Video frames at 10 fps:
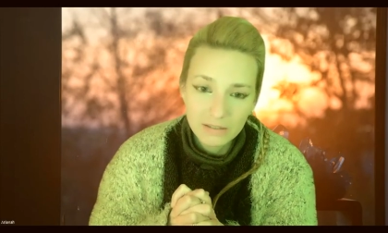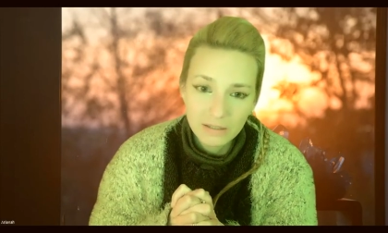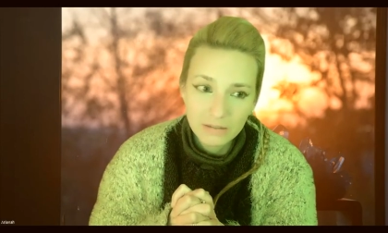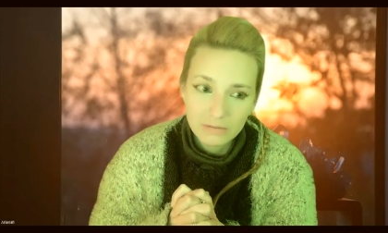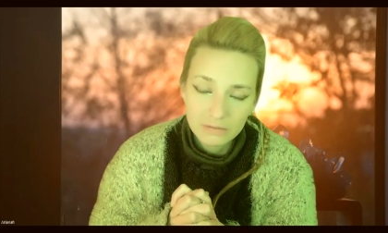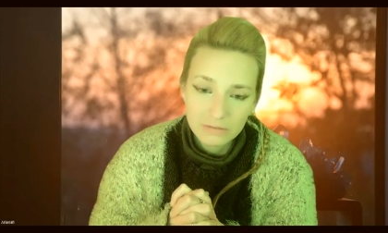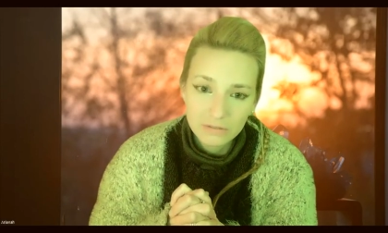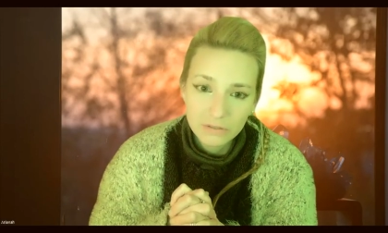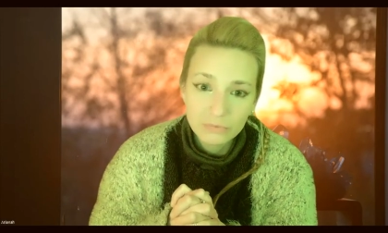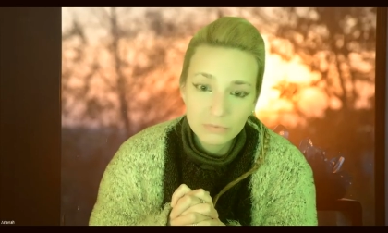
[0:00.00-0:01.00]
and
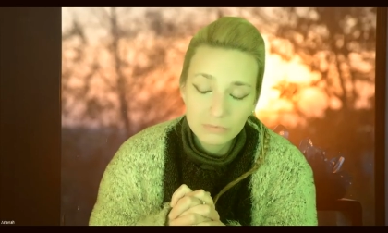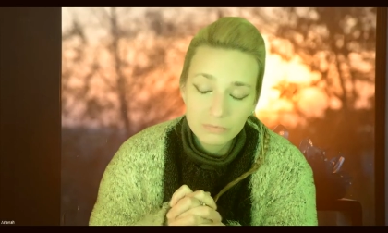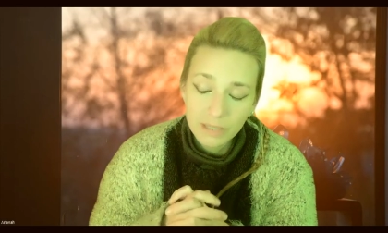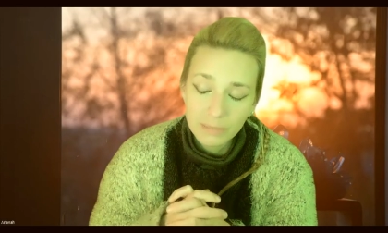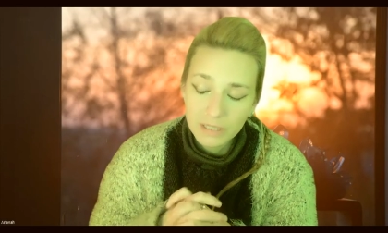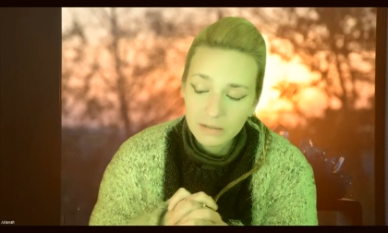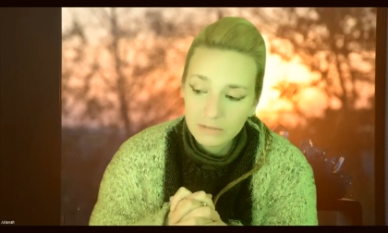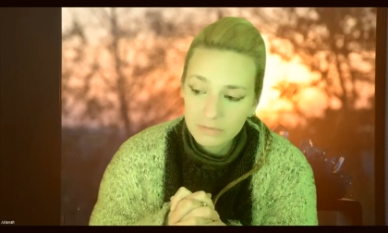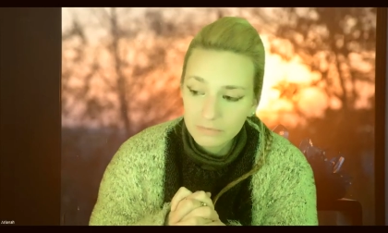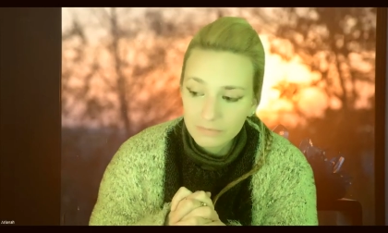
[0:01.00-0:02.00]
the, i mean